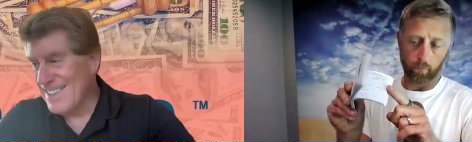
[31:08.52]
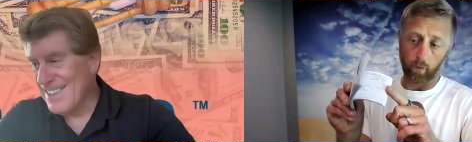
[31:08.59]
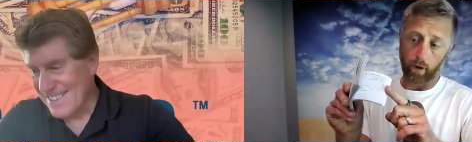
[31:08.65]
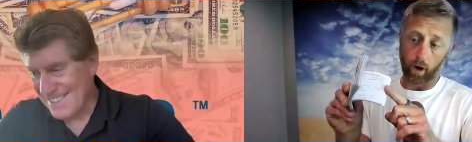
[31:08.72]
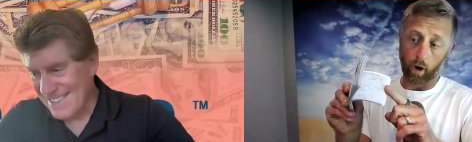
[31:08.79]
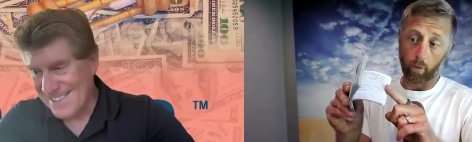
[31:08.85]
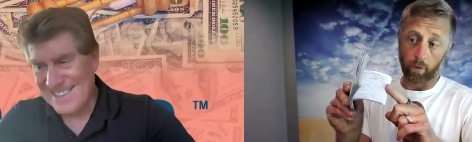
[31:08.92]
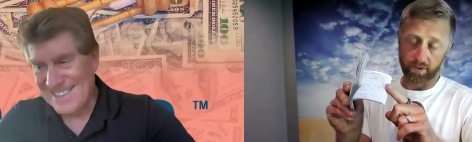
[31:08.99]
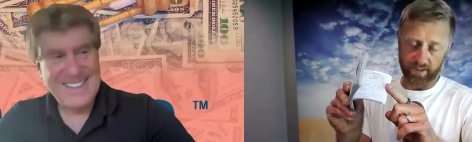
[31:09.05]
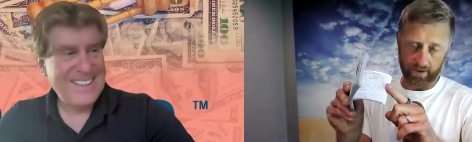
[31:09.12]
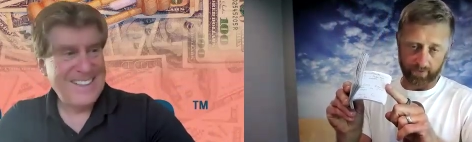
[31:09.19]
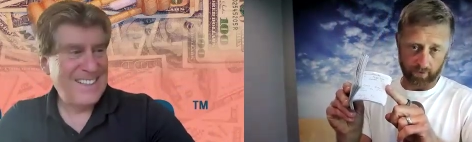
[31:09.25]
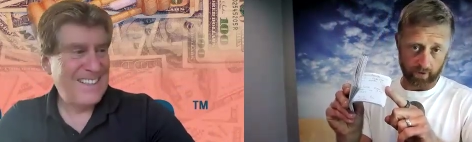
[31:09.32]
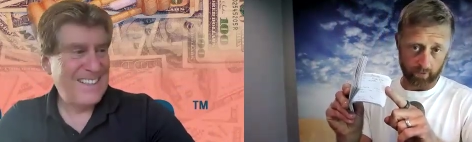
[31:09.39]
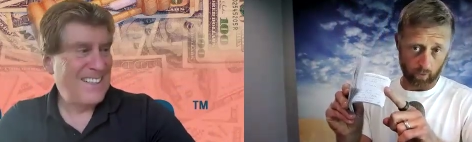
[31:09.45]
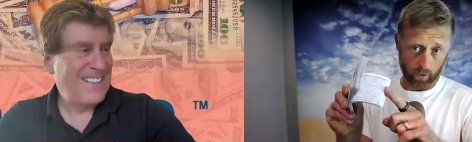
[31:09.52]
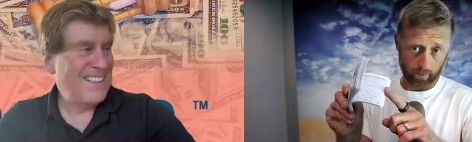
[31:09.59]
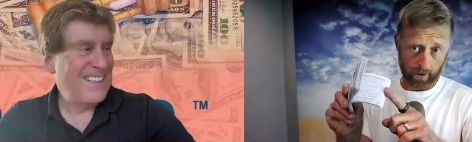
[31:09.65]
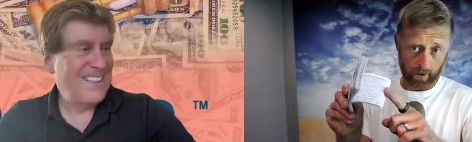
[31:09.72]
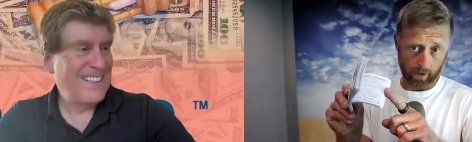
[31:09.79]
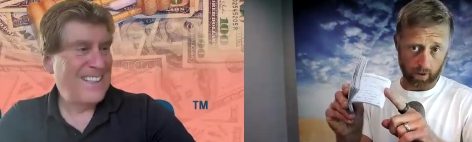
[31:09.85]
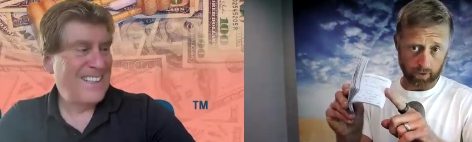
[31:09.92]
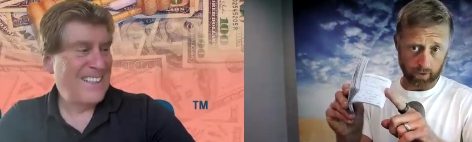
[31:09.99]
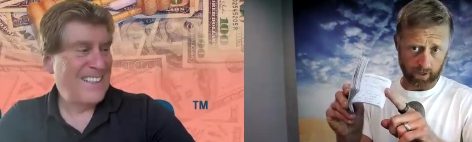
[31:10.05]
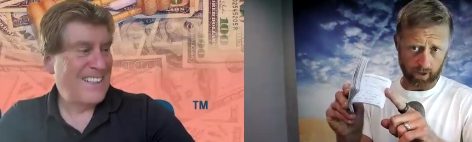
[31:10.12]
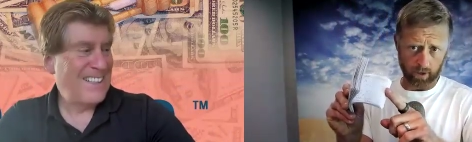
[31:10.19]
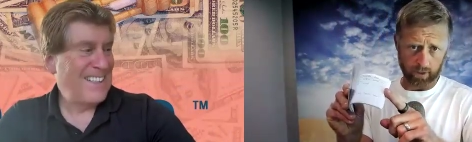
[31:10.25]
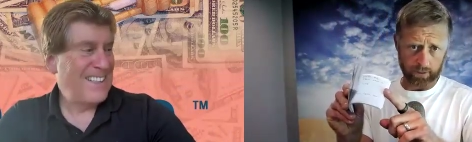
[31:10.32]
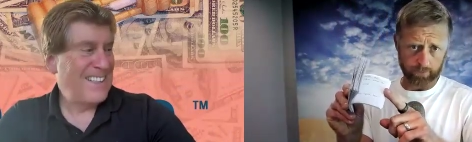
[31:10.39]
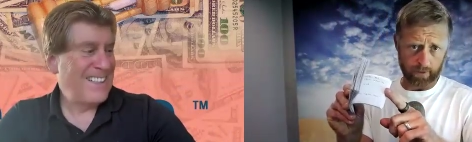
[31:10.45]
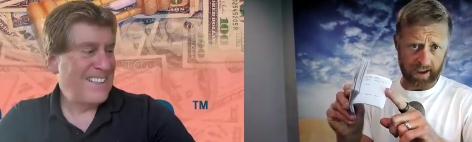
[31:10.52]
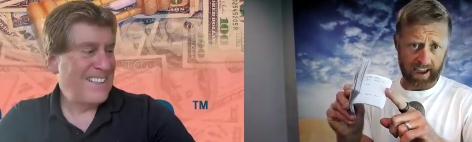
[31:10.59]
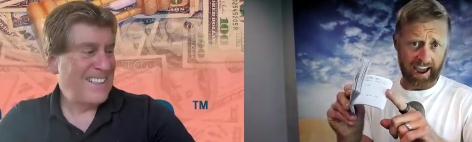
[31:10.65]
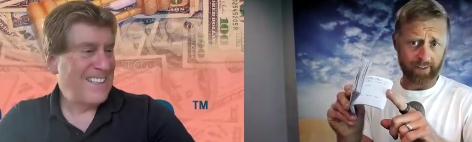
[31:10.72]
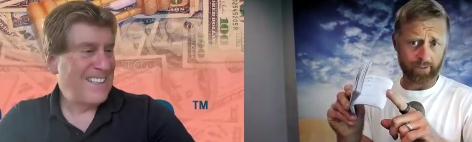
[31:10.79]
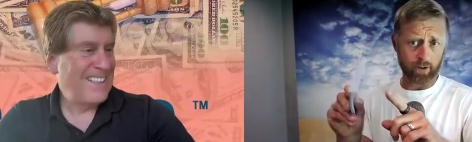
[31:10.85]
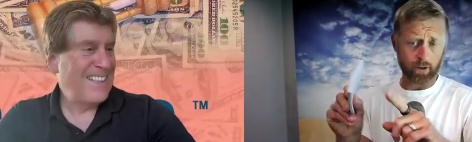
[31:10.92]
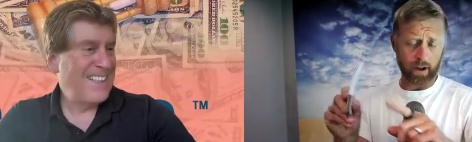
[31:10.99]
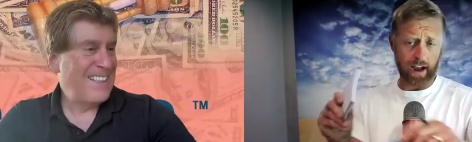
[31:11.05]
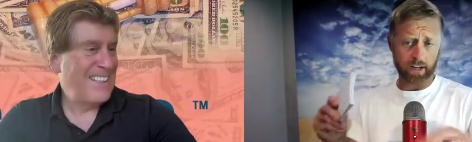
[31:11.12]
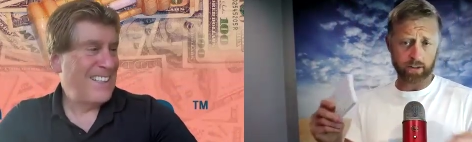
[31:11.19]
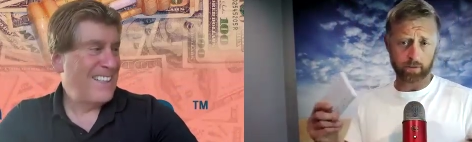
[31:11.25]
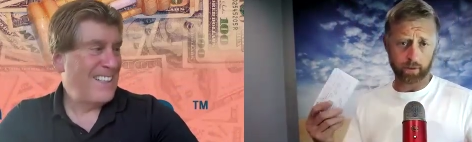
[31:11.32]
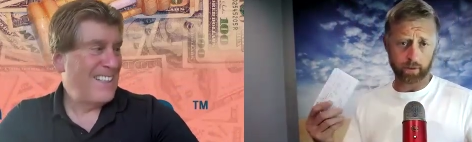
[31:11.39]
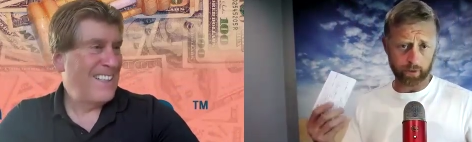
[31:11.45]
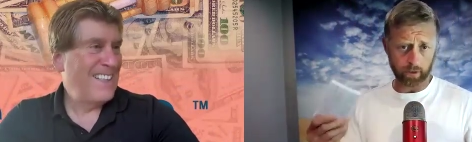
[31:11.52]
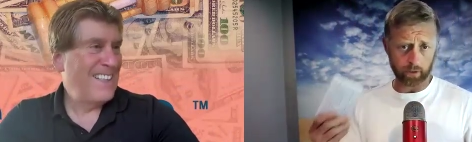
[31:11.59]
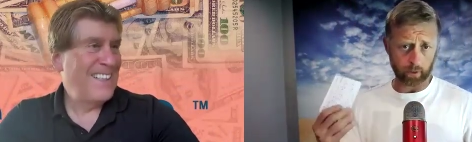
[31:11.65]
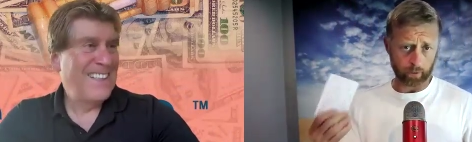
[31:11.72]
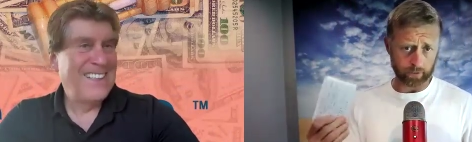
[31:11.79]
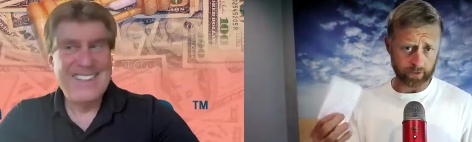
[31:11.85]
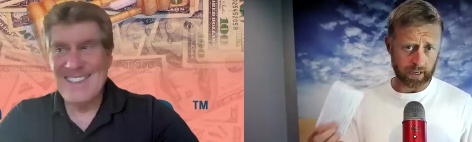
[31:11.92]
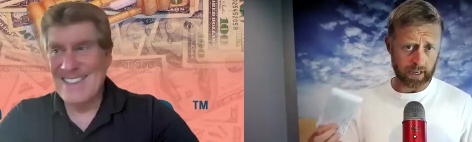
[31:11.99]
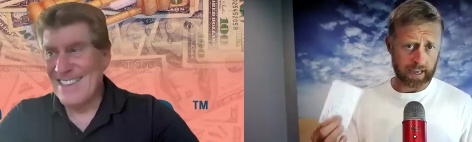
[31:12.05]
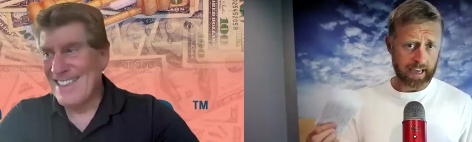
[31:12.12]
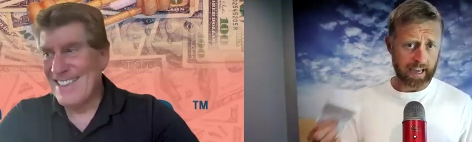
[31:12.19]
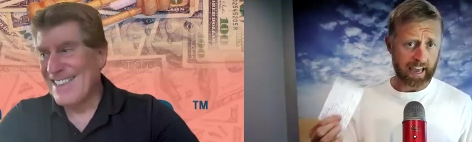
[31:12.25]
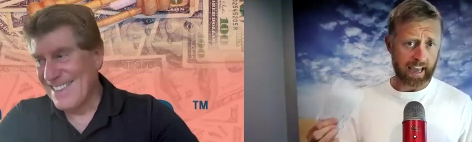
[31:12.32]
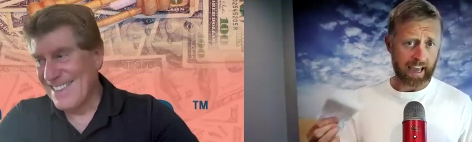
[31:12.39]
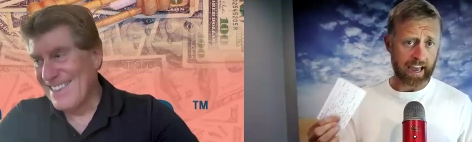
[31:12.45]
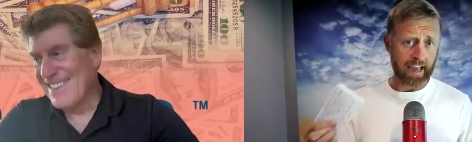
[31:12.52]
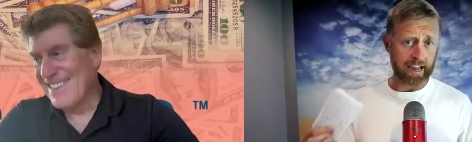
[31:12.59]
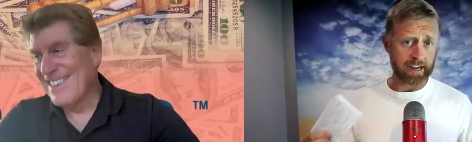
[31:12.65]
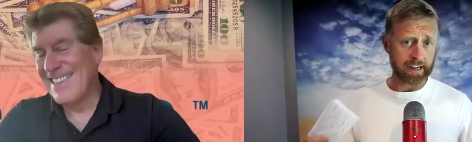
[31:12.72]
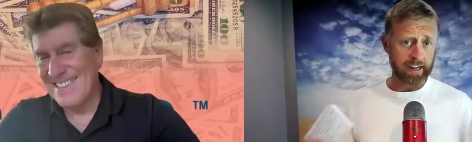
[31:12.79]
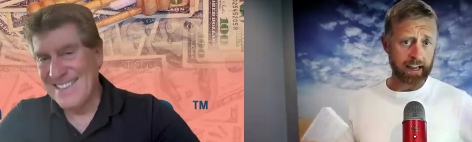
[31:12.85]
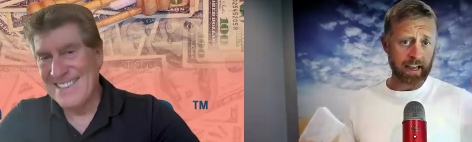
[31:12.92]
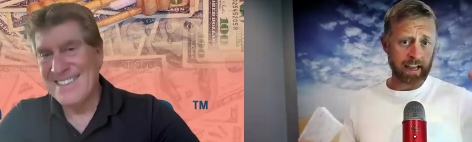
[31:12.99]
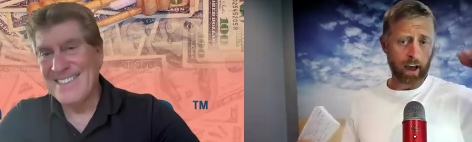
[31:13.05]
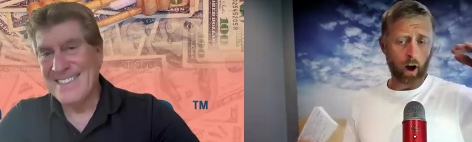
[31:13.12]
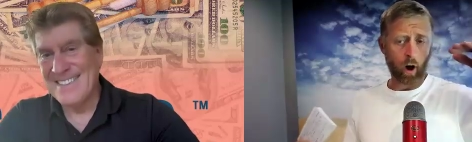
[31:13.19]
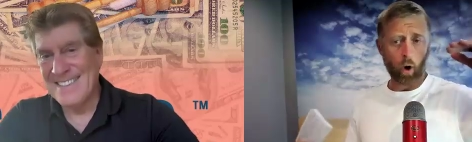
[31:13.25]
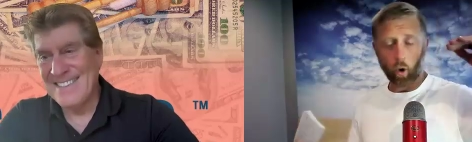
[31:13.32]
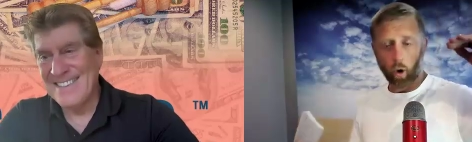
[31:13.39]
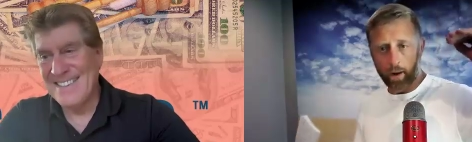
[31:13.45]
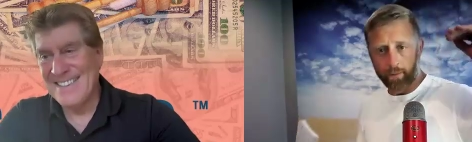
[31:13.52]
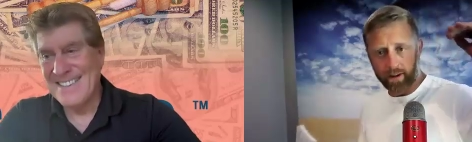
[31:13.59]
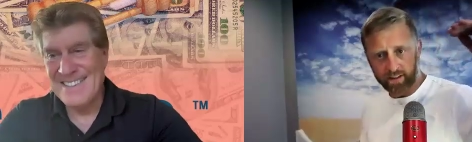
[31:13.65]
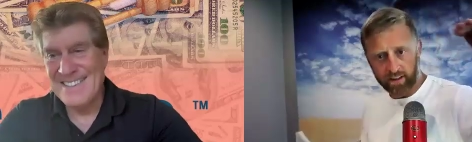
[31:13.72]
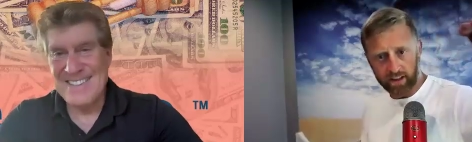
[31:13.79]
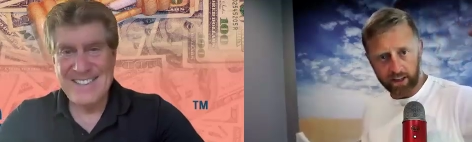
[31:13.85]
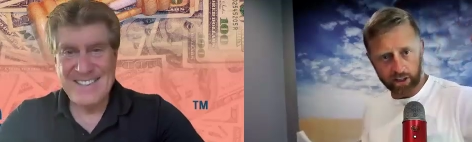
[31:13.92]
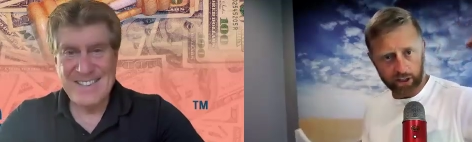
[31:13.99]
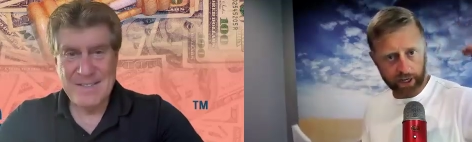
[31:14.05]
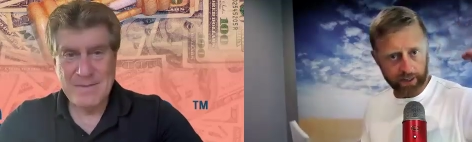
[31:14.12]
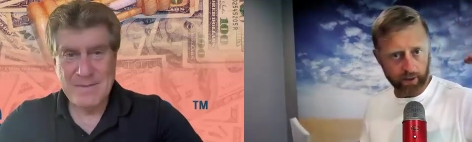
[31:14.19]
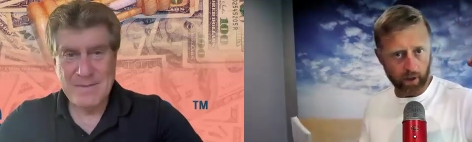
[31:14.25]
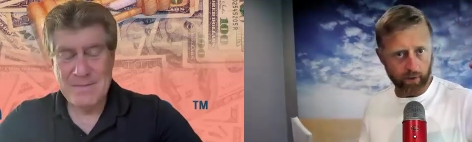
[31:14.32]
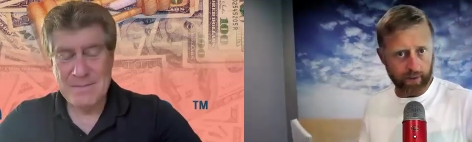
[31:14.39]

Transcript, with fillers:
Speaker 1: almost after every one of my calls. I call these my after action reviews. And oh, I missed the agenda